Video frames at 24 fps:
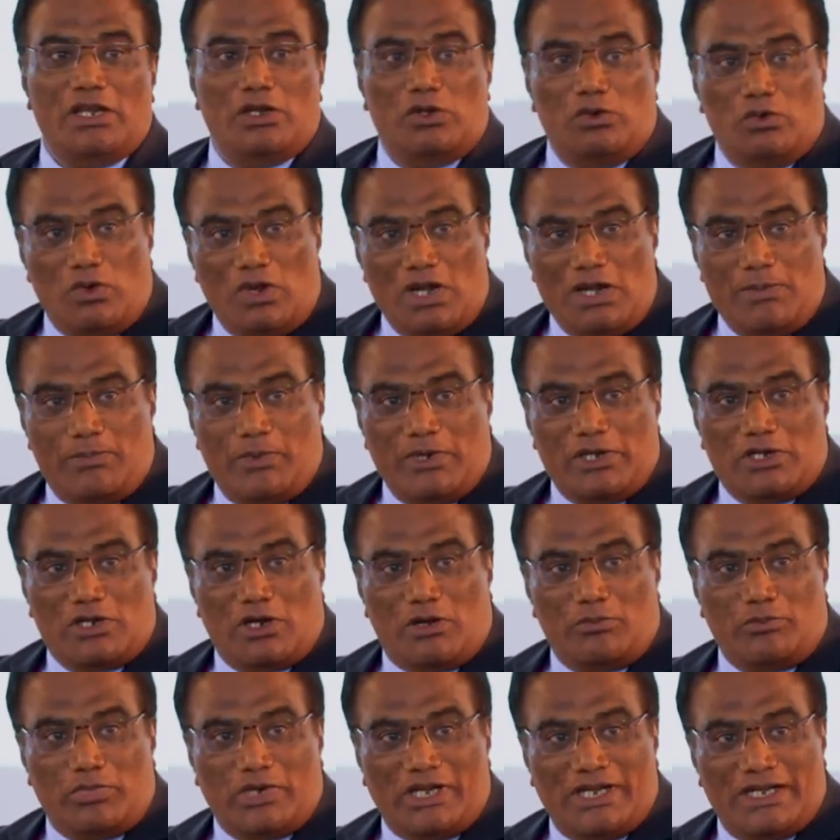No lipid
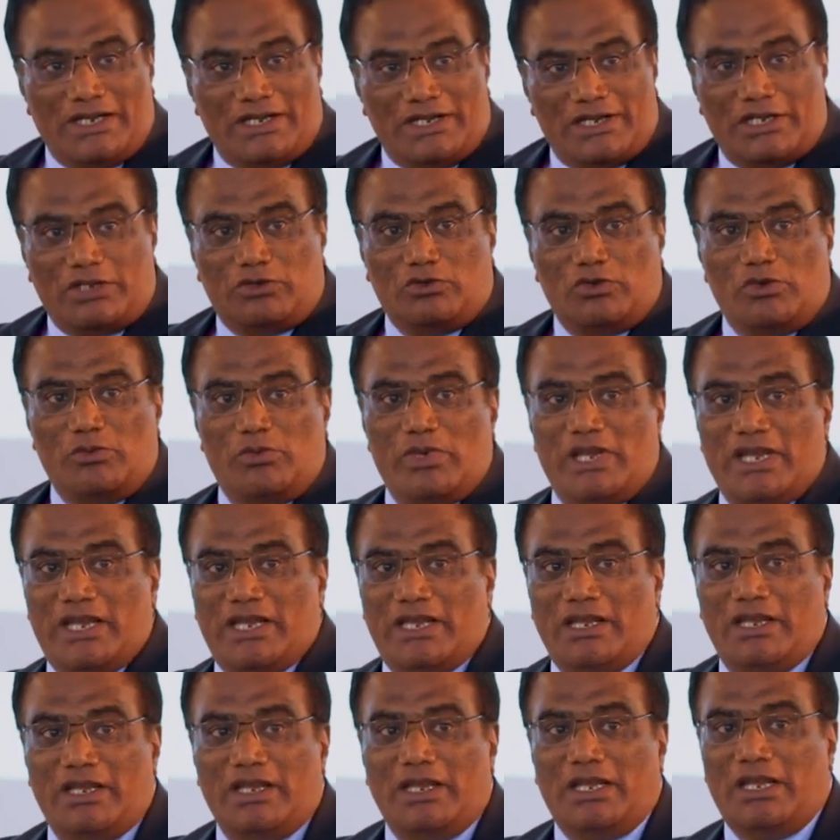component, it would
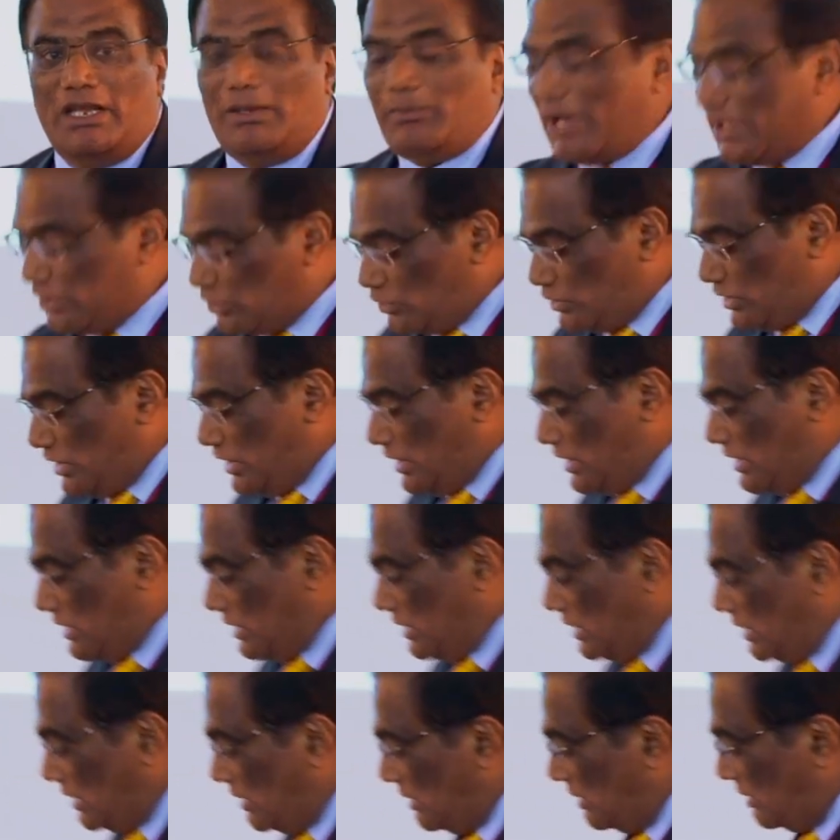be a pathogenic,
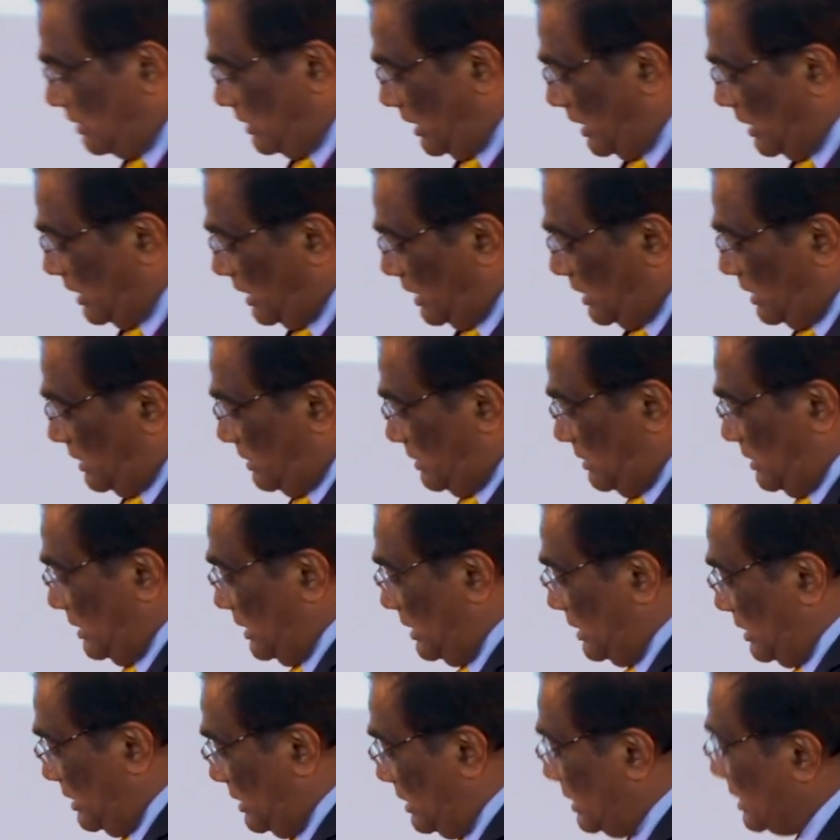
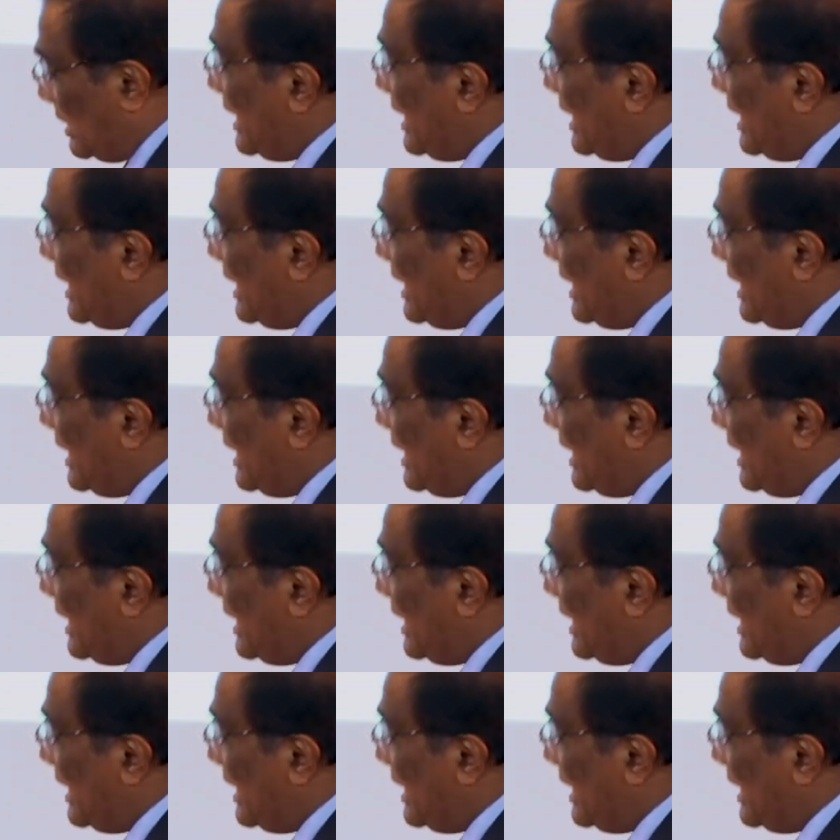a